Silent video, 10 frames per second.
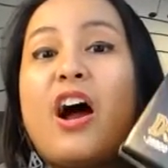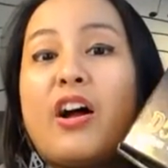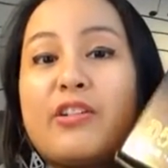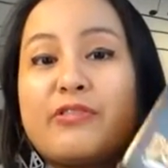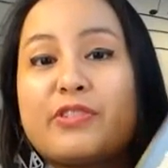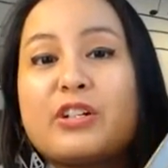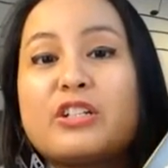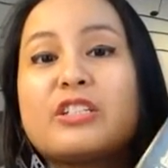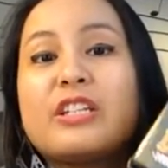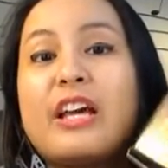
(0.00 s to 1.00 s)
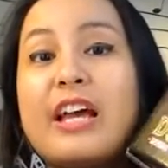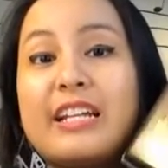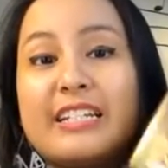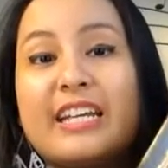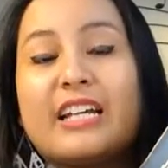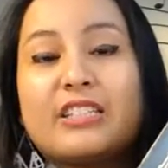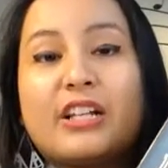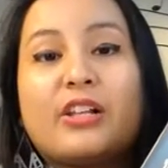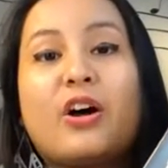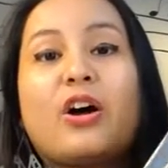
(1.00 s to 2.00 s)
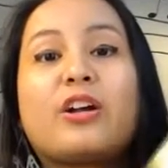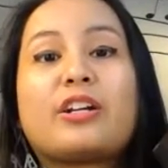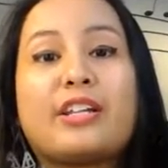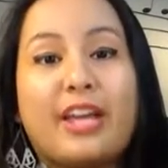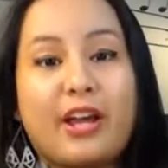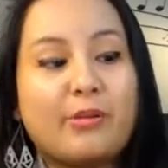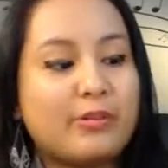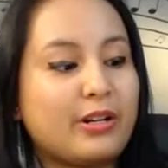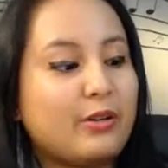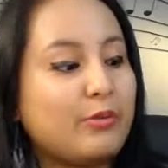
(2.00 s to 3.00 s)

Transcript: our first DSLR camera.